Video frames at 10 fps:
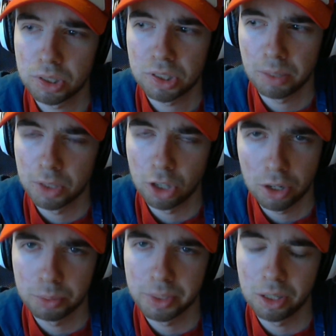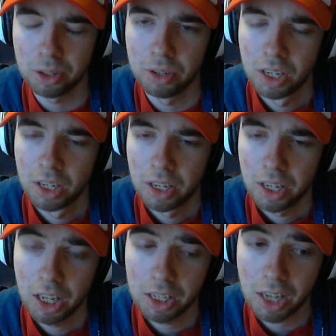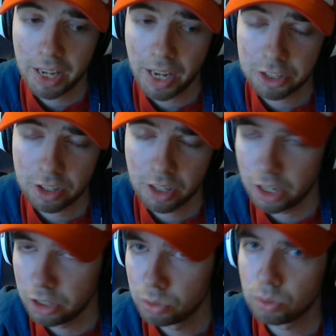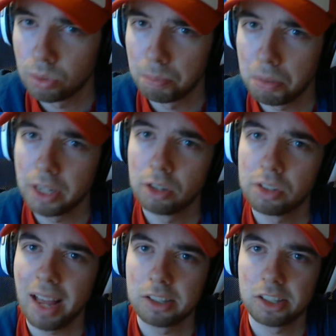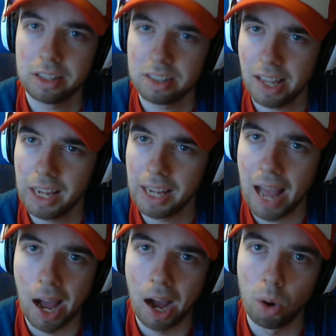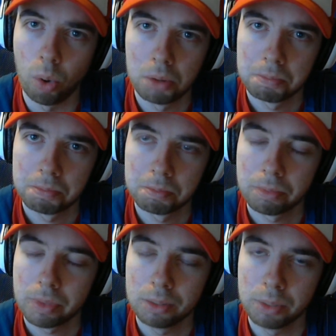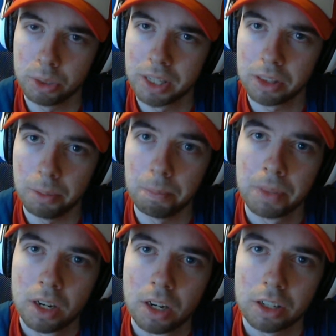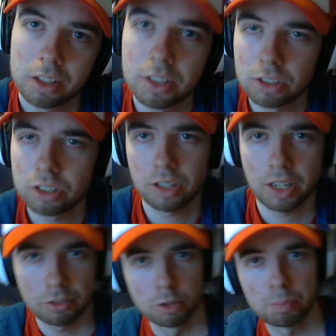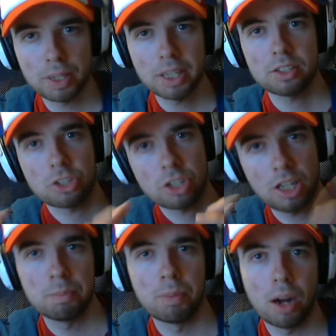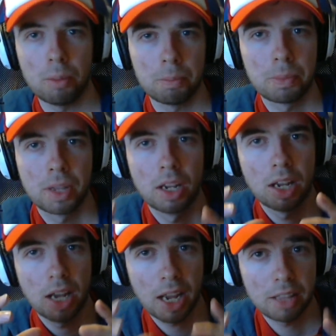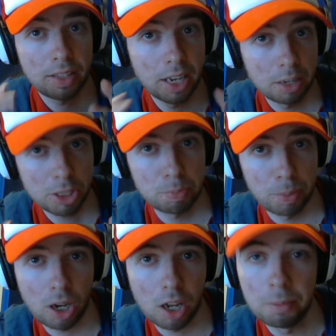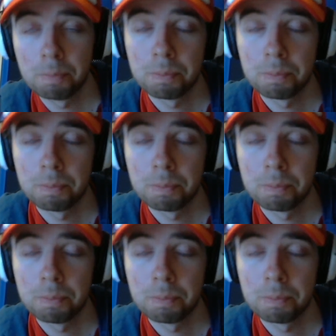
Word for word: same with auto reload. And I actually got used to the players actually saying ow when you hit them. Because here's the thing, if you place a sticky bomb at the enemy spawn